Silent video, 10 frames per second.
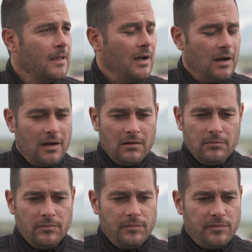
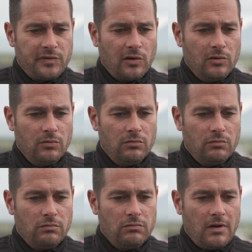Um, so
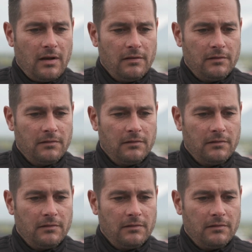uh,